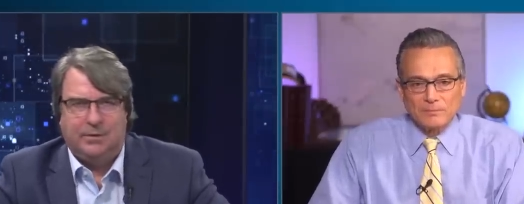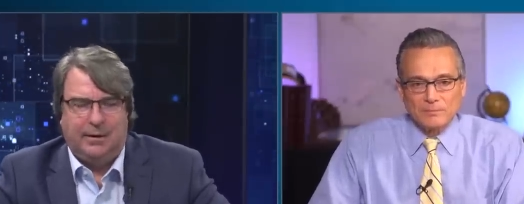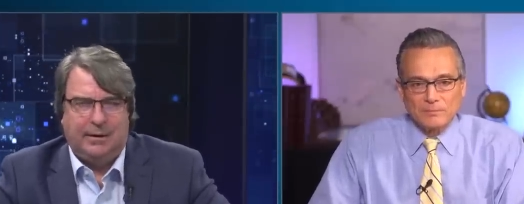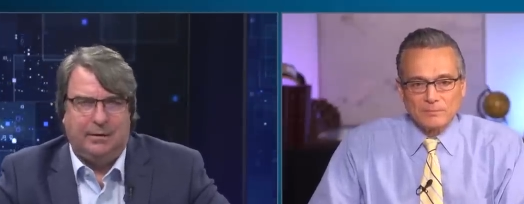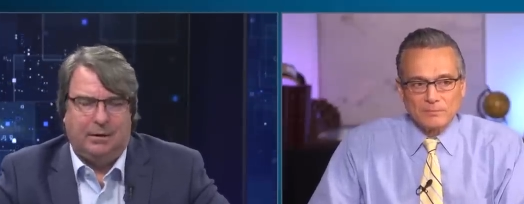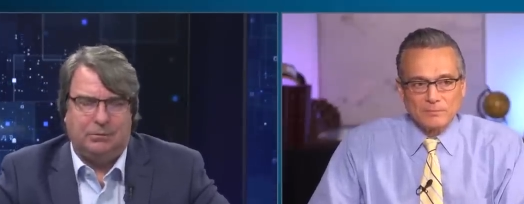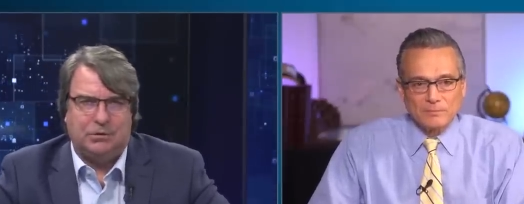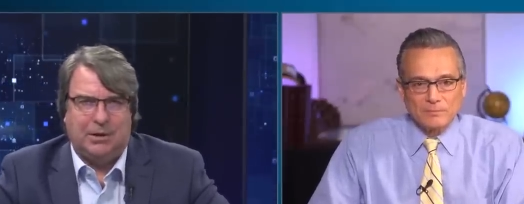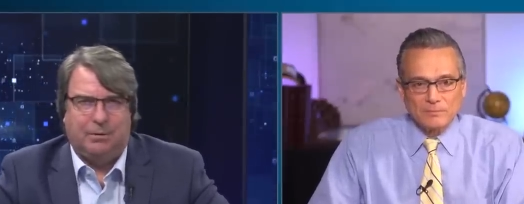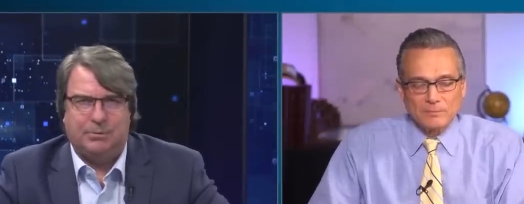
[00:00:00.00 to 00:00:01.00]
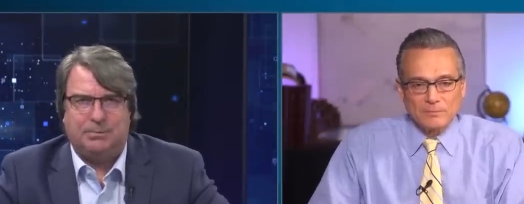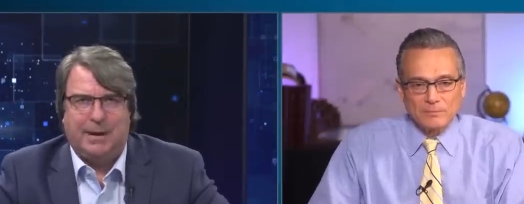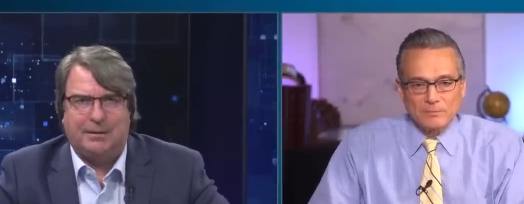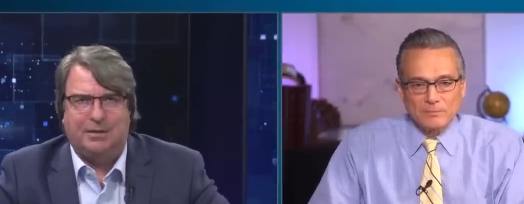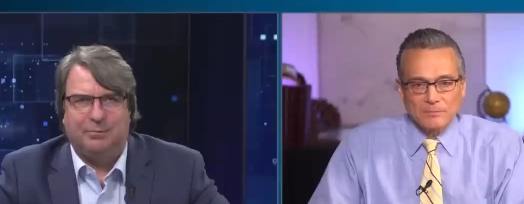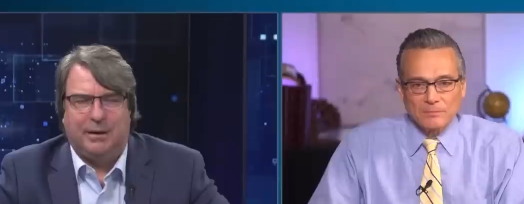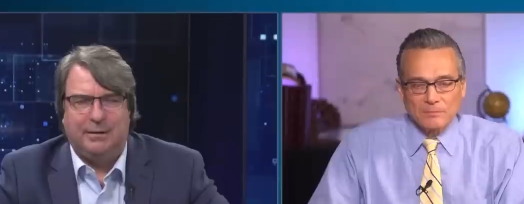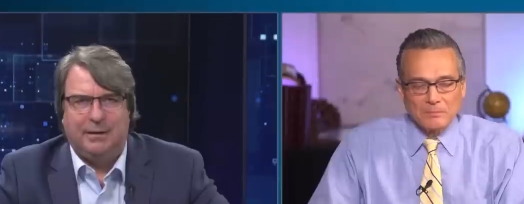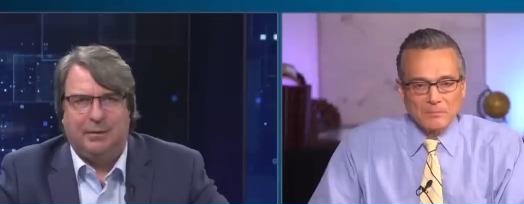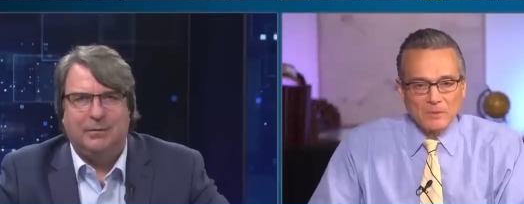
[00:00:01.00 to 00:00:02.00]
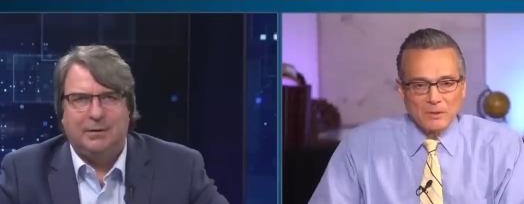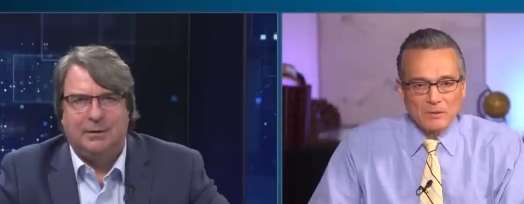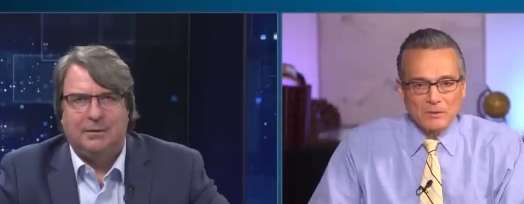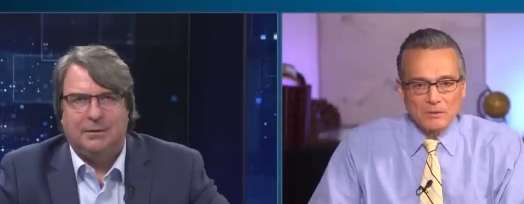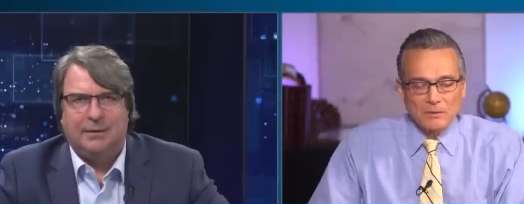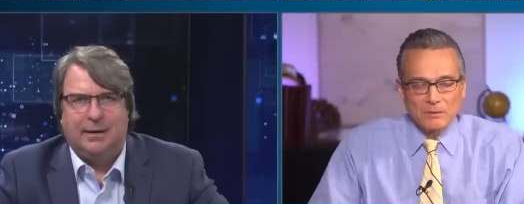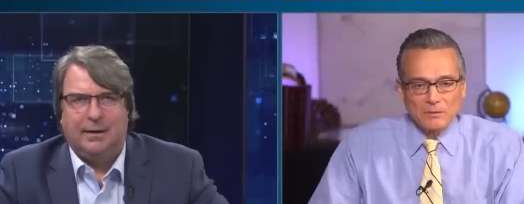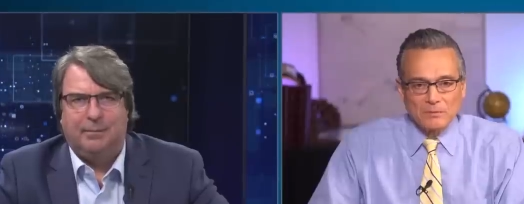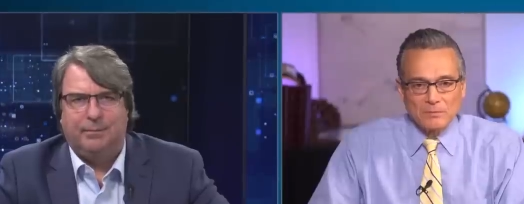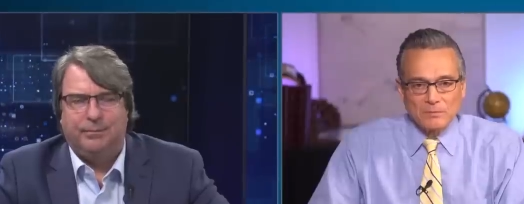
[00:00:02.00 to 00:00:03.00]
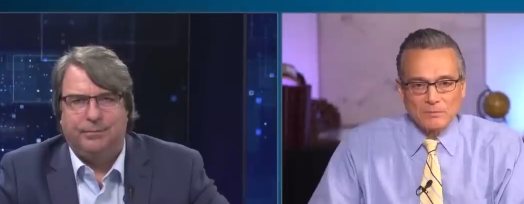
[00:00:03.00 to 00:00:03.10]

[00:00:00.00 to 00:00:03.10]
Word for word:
Speaker 1: And, and you know, we'll share a perspective, but, you know, um,